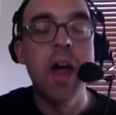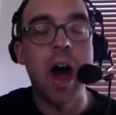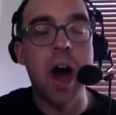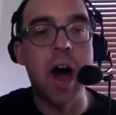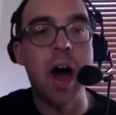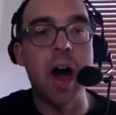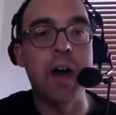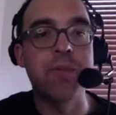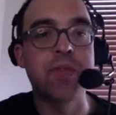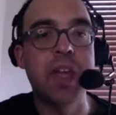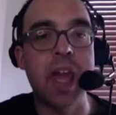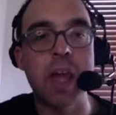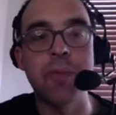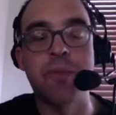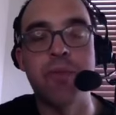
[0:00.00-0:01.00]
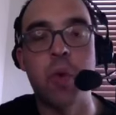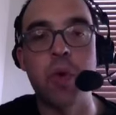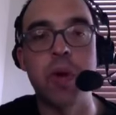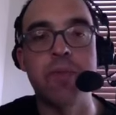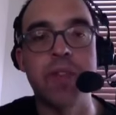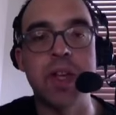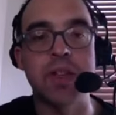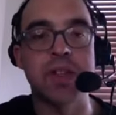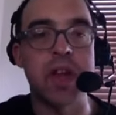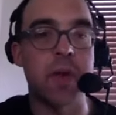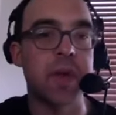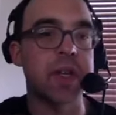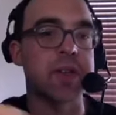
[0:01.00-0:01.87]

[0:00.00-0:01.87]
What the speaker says: of Game 4 of this series.